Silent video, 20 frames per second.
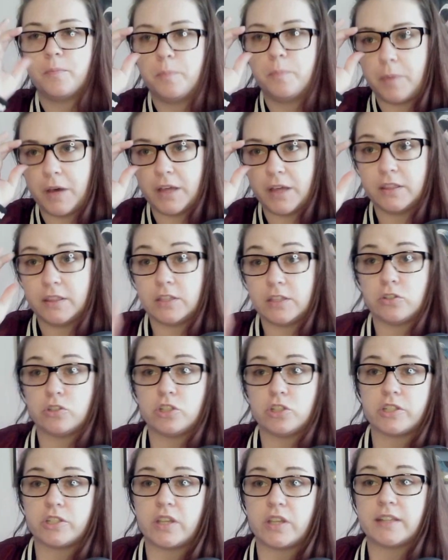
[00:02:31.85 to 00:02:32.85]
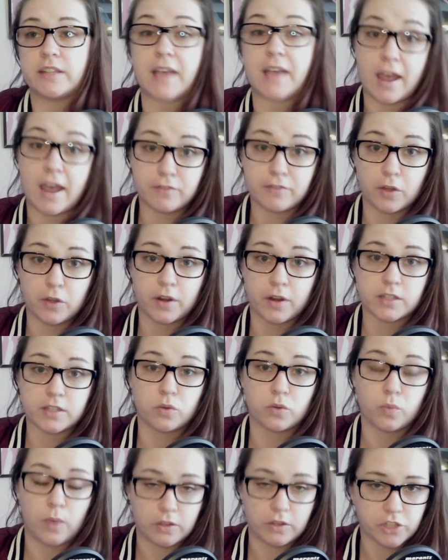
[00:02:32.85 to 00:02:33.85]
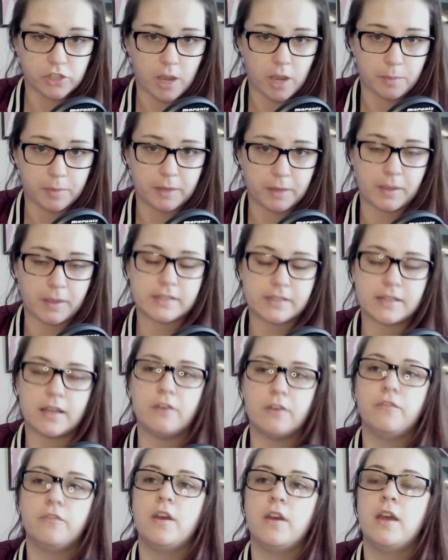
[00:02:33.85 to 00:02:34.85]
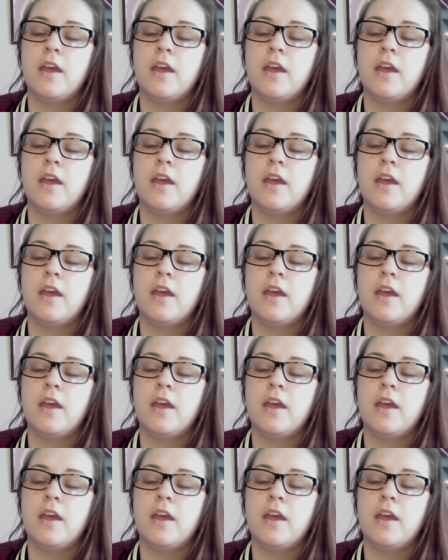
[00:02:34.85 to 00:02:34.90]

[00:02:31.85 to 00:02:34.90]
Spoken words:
but these are just things I've noticed while shopping myself.